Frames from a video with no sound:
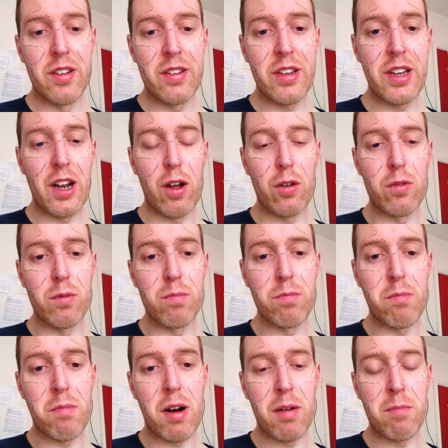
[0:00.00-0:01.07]

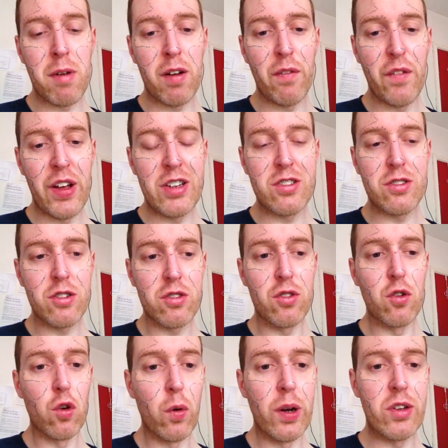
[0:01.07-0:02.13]
my face doesn't
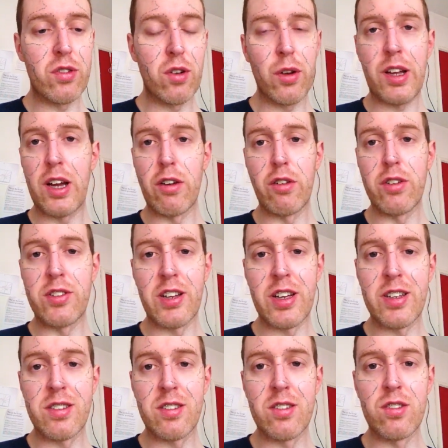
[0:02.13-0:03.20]
always look
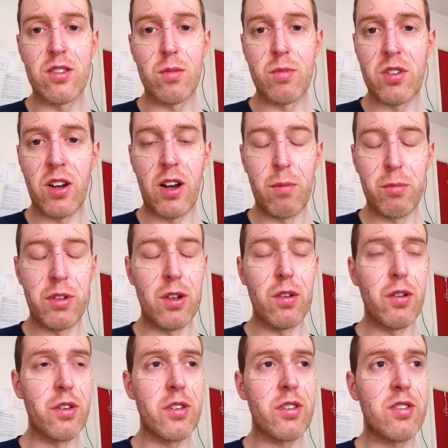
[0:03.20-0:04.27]
irritated. Sometimes it
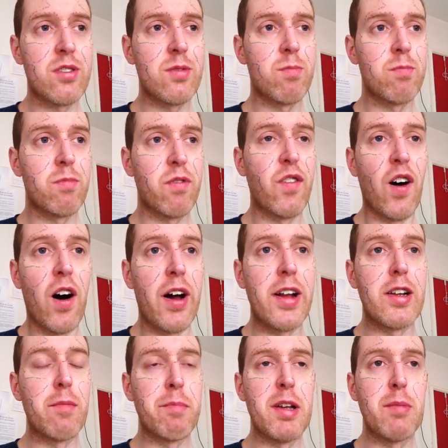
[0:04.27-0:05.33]
looks
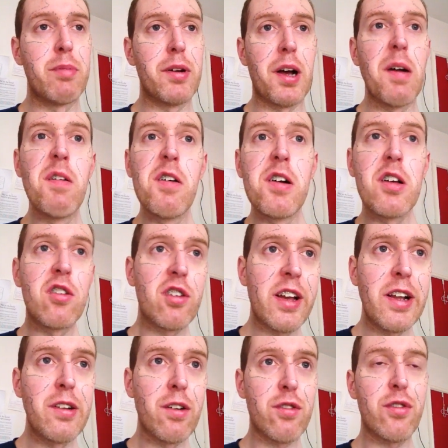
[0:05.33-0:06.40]
fine, and people go, "Oh, your
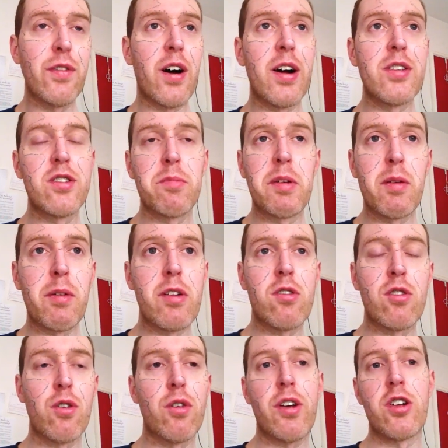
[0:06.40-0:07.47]
skin looks fine to me. What are you
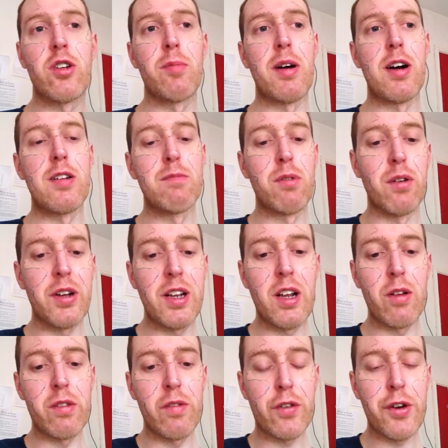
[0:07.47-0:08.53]
talking about?" But
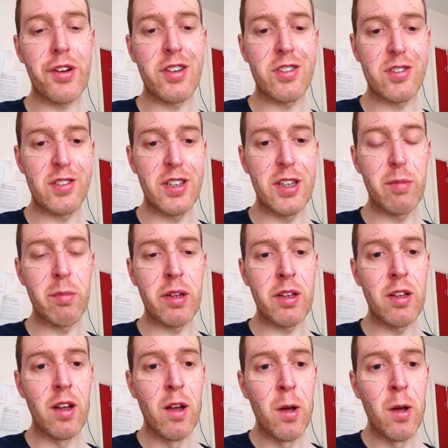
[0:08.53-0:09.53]
you've got to see me